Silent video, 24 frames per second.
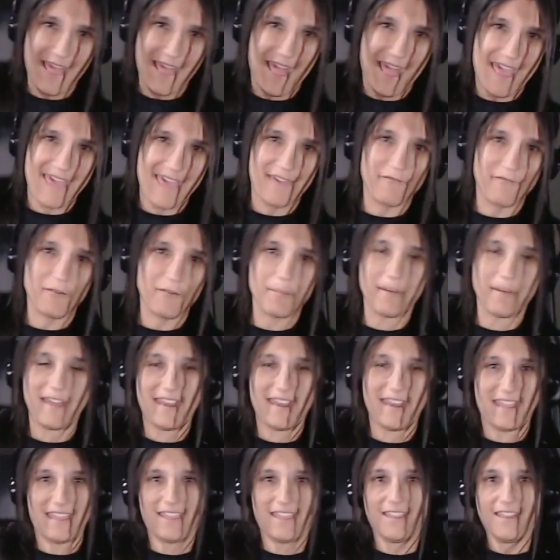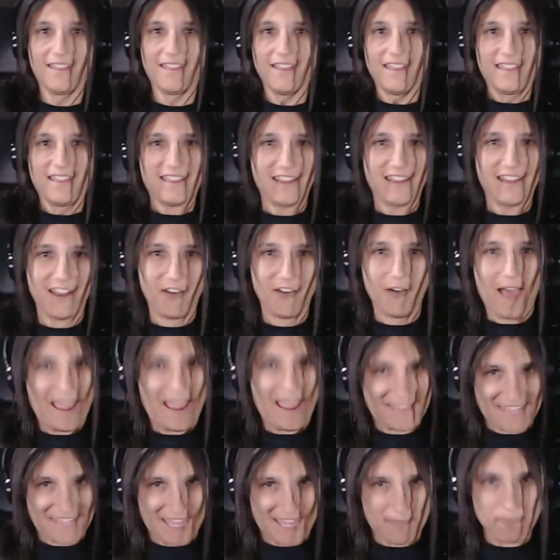Hey, everybody. You know,
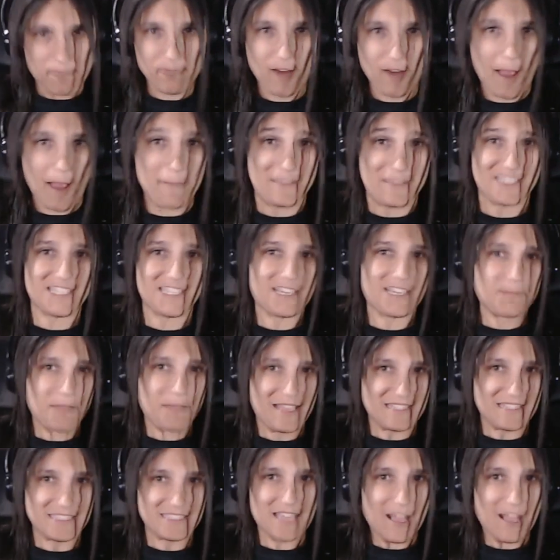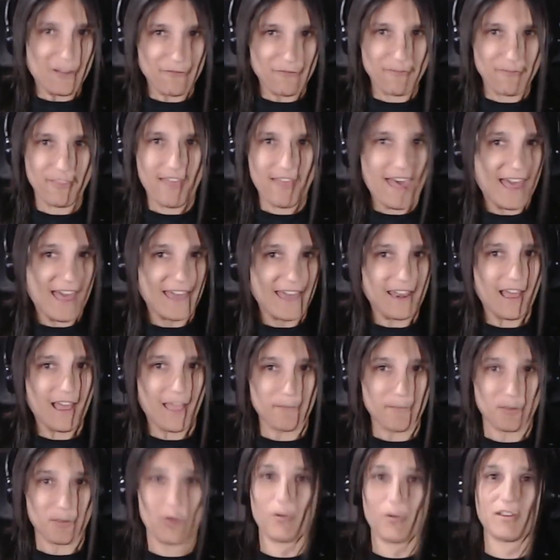I keep promising myself that
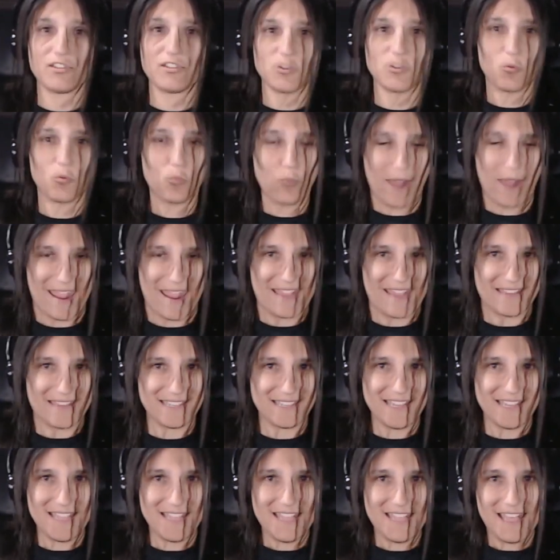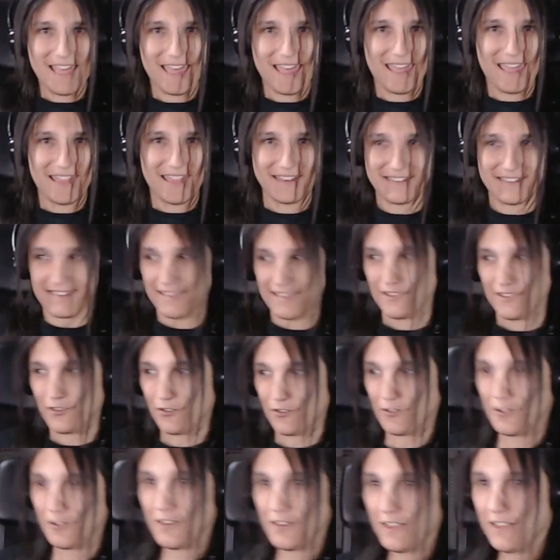I'm going to wait
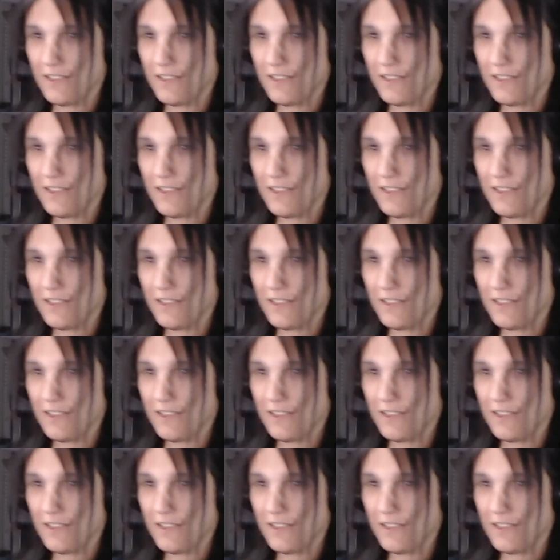until